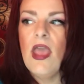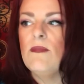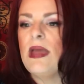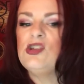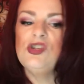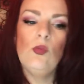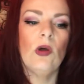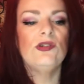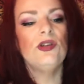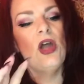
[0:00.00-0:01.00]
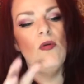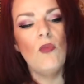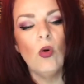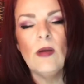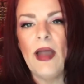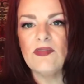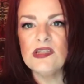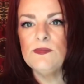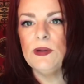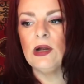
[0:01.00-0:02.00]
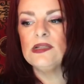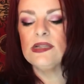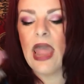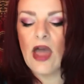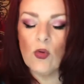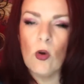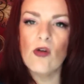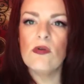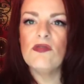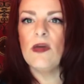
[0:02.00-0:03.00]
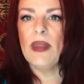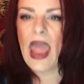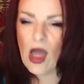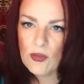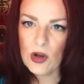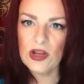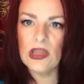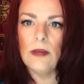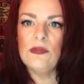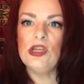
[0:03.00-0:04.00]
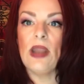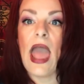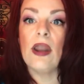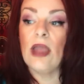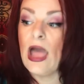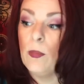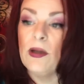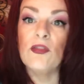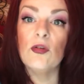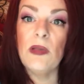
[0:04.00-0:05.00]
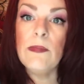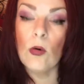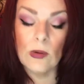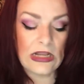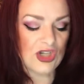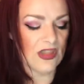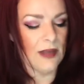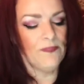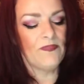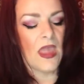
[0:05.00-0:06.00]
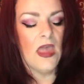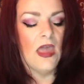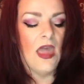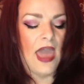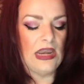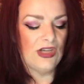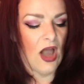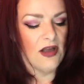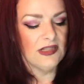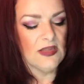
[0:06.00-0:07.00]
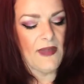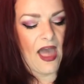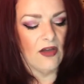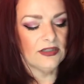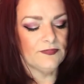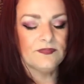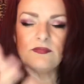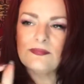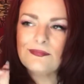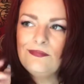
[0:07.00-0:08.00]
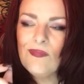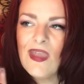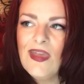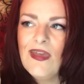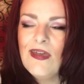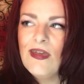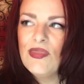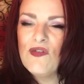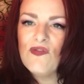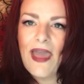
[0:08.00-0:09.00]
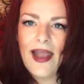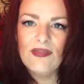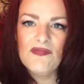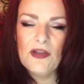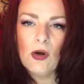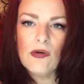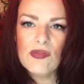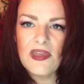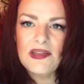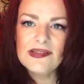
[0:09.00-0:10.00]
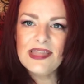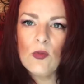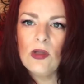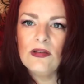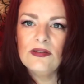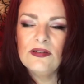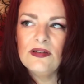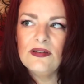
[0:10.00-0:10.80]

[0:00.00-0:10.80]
It makes you want to know more about the spirits and how to work with them and how they're going to come to you and how to help other people reach them. And he talks about the fact that there are things that will